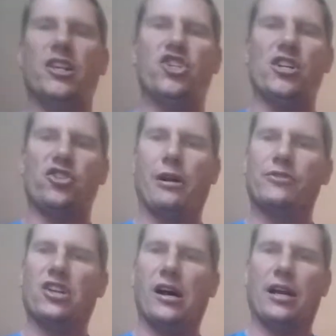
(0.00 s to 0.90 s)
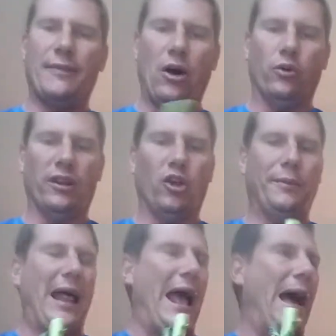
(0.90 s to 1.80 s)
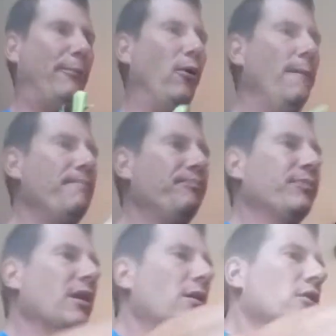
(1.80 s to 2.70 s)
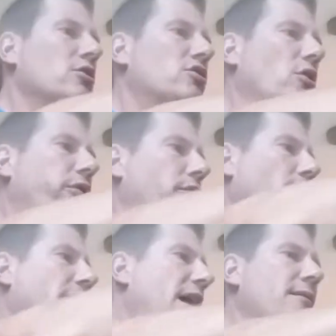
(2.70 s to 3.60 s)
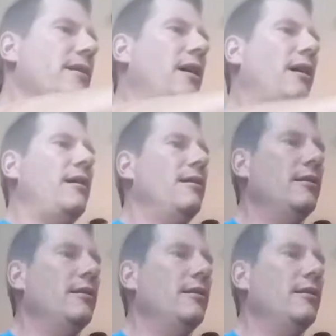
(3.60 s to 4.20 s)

the ginger I was talking about with a little bit of apple. So throw that in there.